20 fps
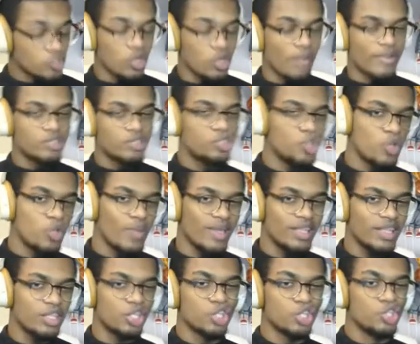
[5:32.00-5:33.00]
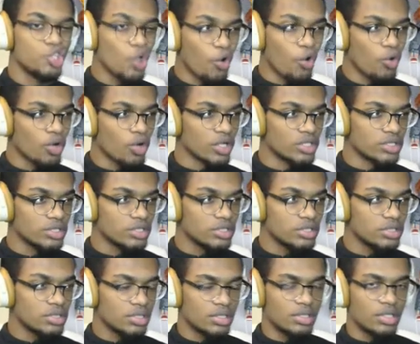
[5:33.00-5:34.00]
I'm assuming that the doors
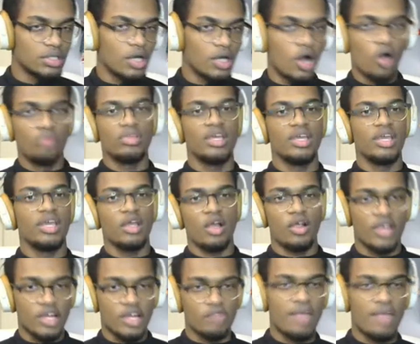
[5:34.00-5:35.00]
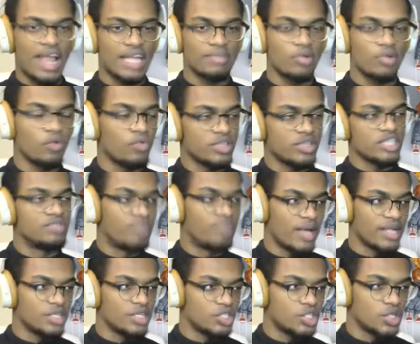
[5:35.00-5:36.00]
only are interactable with this
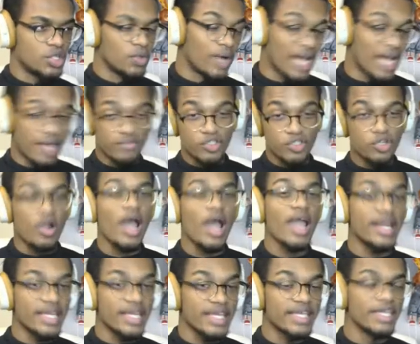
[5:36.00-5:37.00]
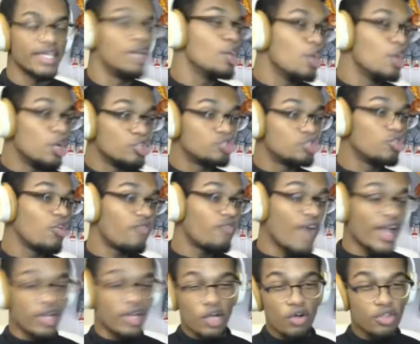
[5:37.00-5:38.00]
button too. And I've tried E. So if
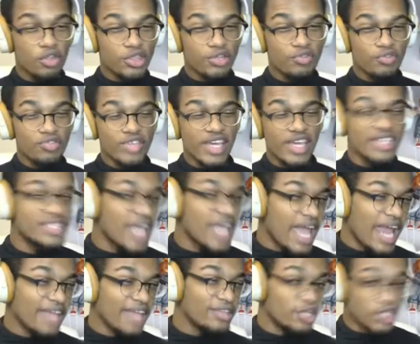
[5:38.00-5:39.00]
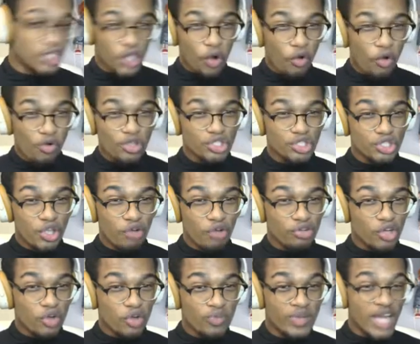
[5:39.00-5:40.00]
I go through this and the doors
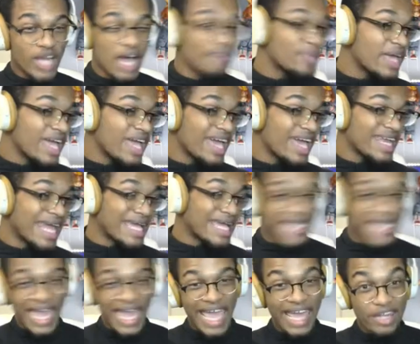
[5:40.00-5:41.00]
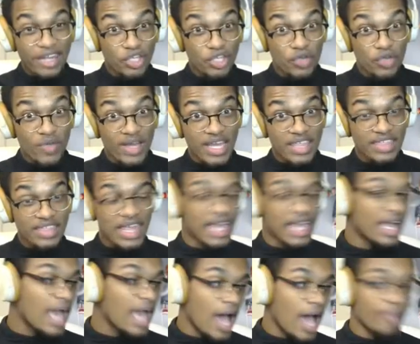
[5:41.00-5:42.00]
don't open up and I can't do
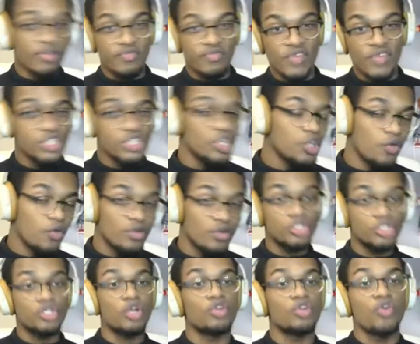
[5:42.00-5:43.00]
anything, I'm eventually going to start